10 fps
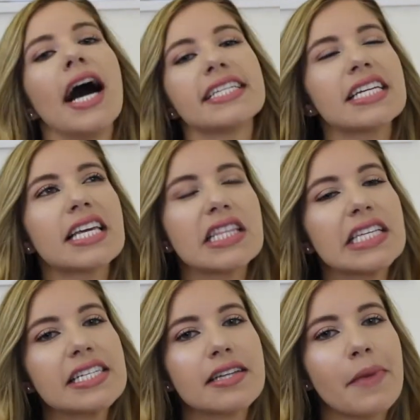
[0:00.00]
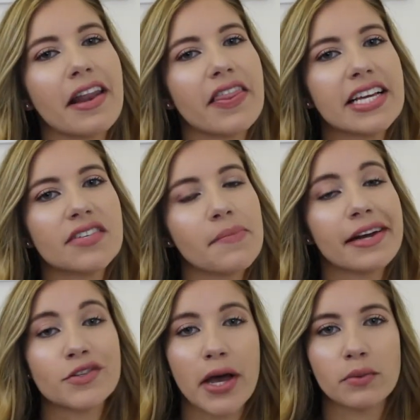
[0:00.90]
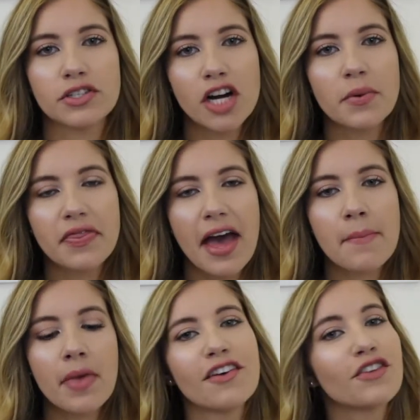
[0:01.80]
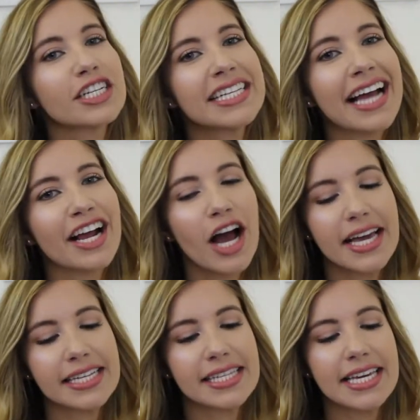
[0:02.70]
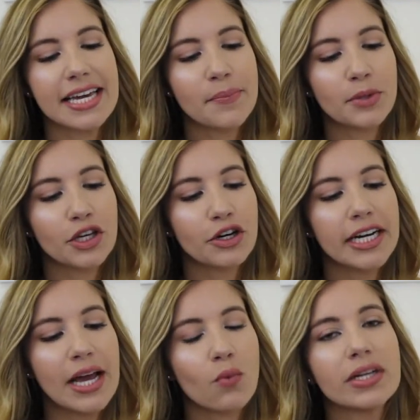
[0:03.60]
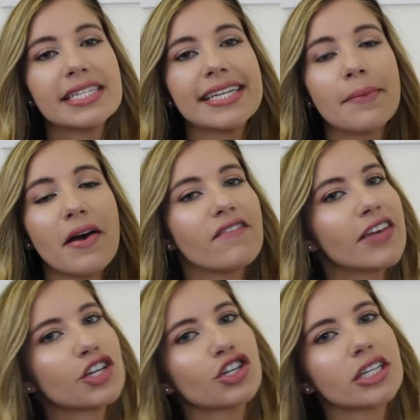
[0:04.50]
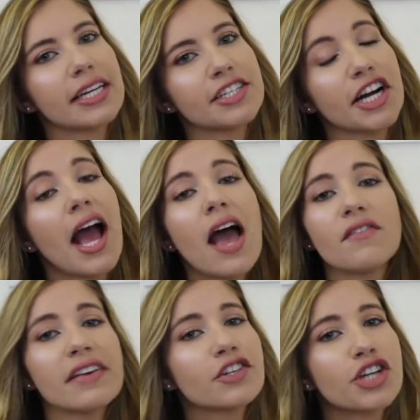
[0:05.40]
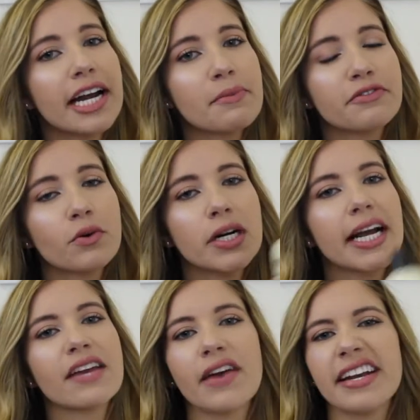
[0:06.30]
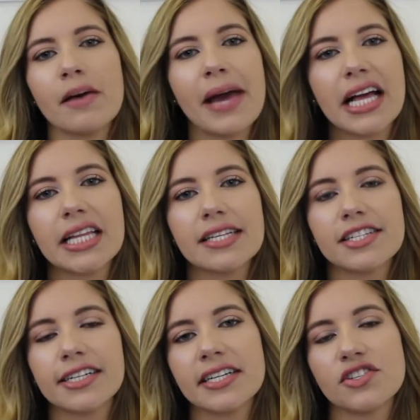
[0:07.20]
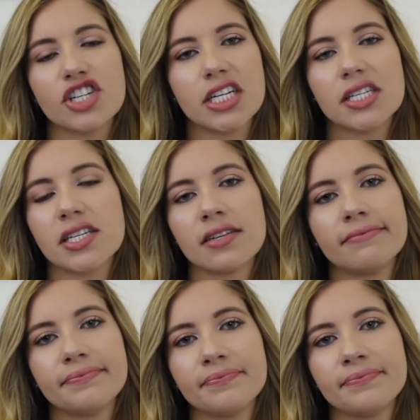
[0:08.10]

I did get the least amount of things from there, so I will start with them. First thing I got is the Purity One Step Facial Cleanser. Never tried it before, and right now my cleanser is just